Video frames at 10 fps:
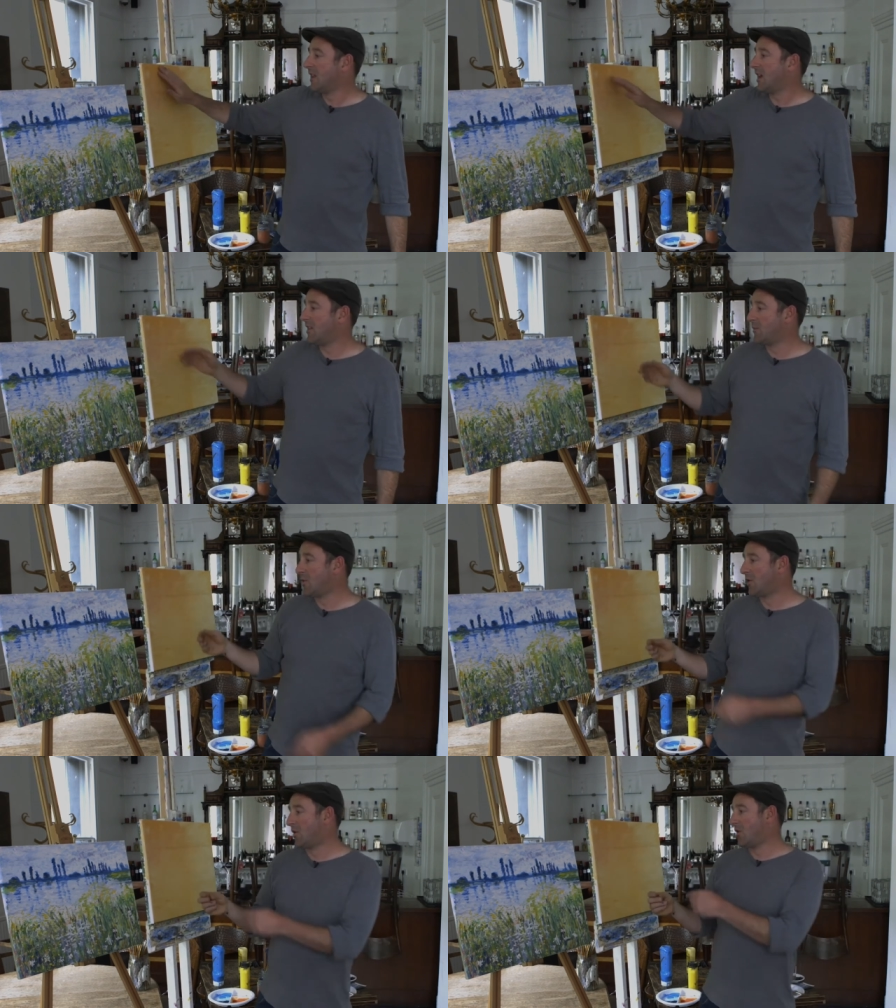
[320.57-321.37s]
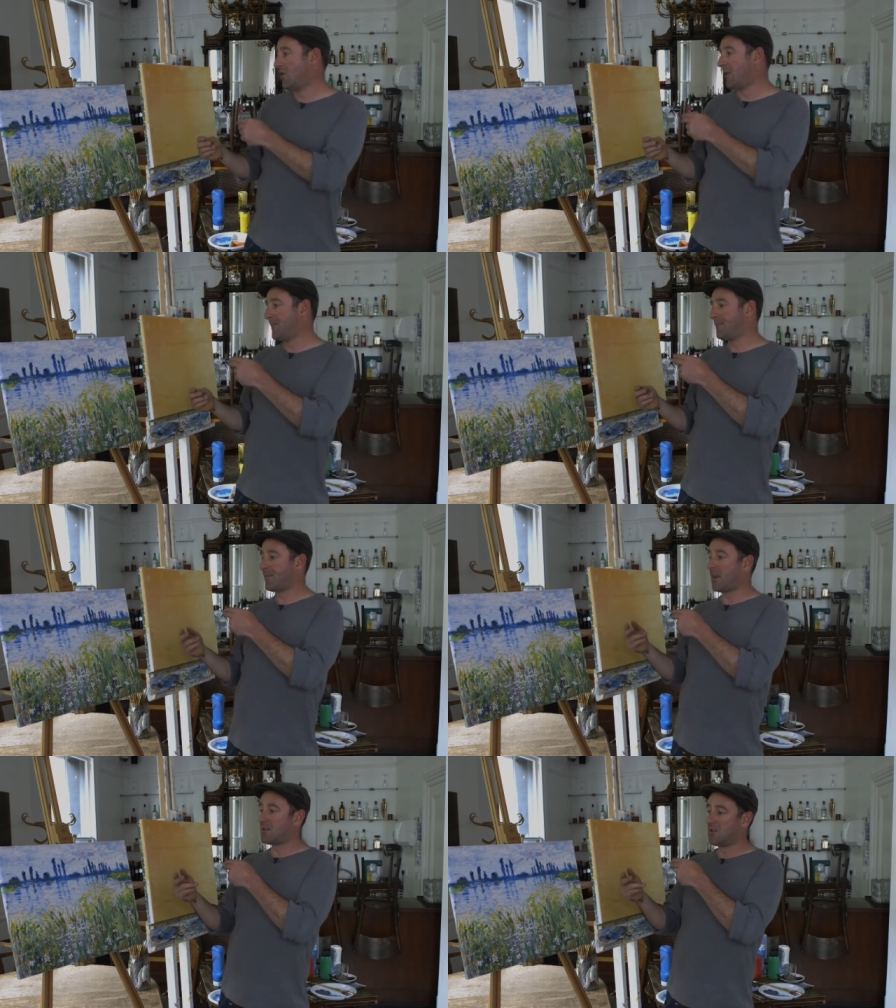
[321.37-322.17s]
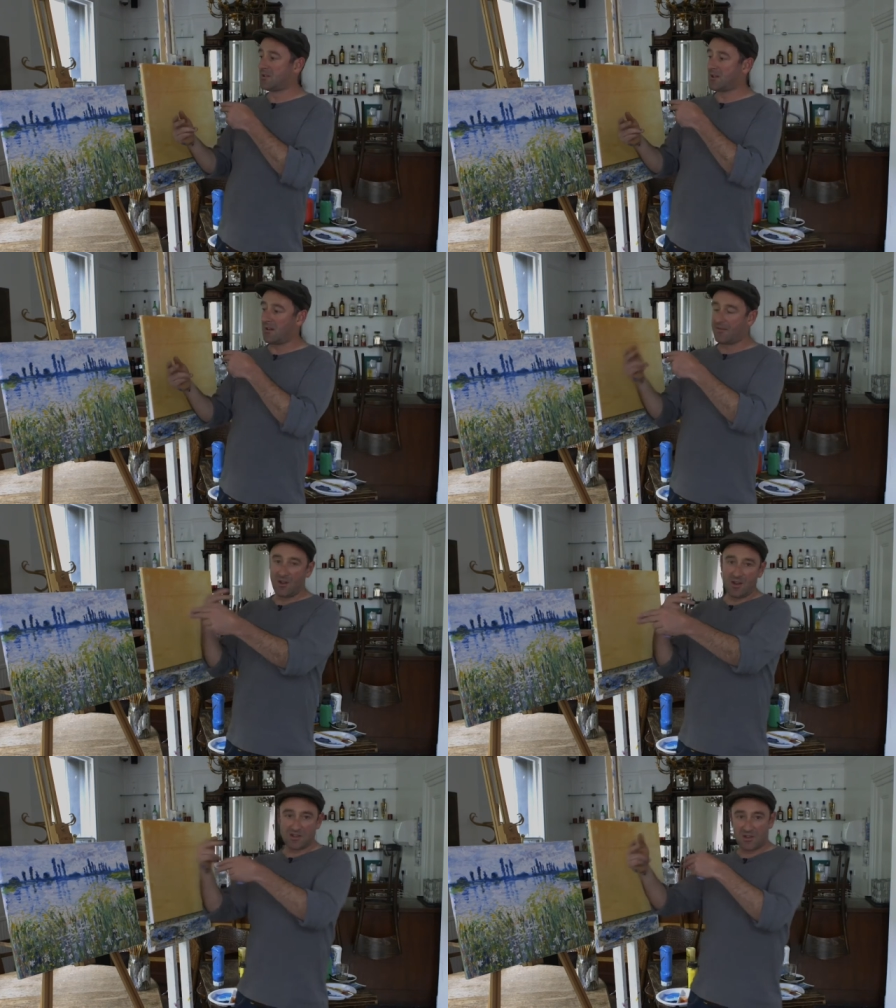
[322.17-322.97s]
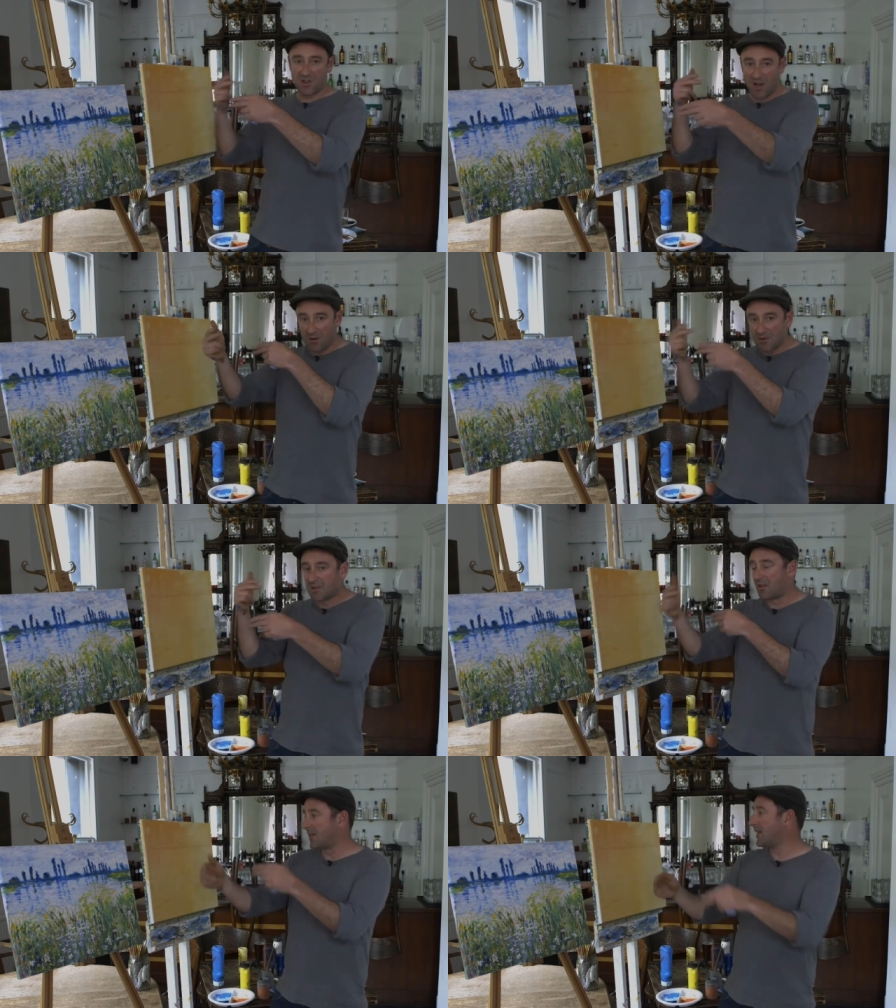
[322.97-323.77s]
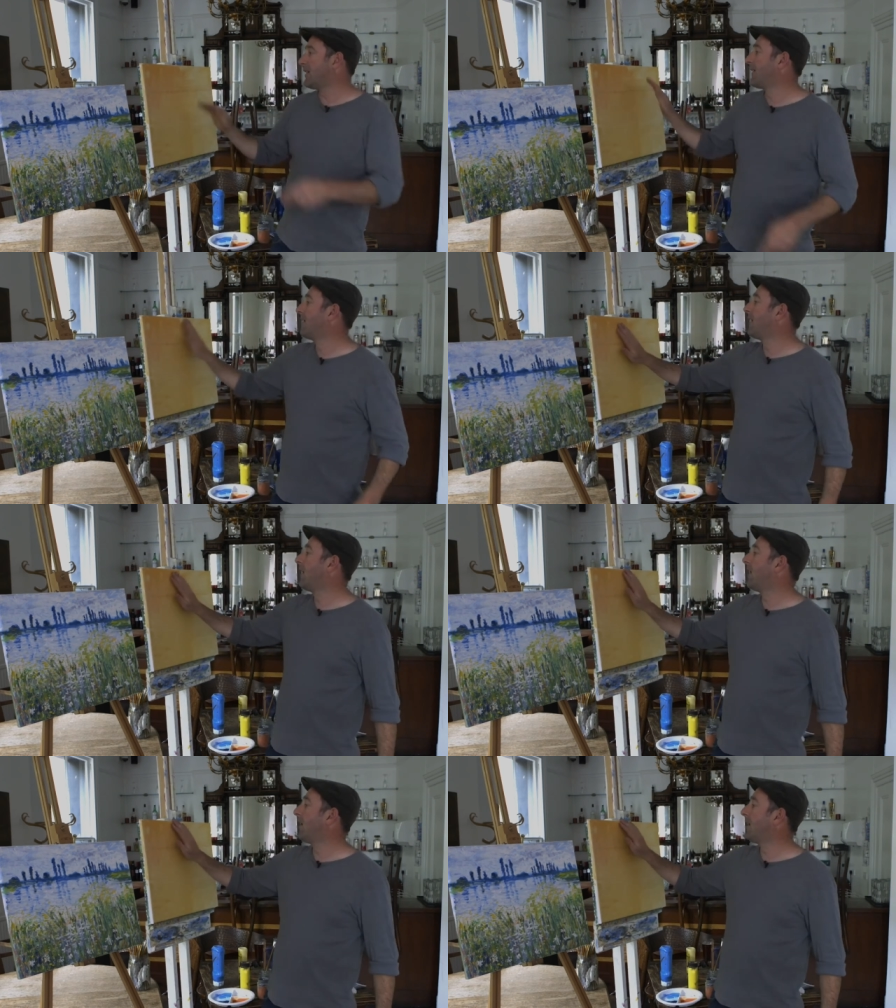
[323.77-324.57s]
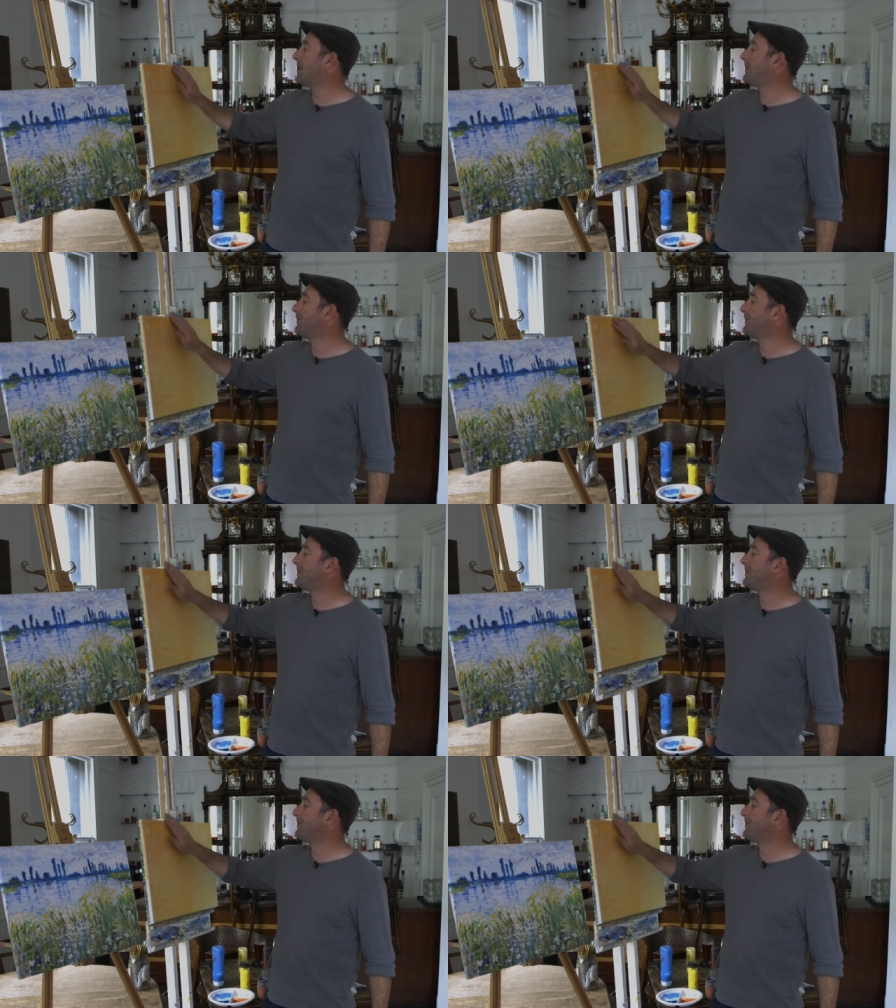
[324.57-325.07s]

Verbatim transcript: and the more sort of diverse the tones of it, um,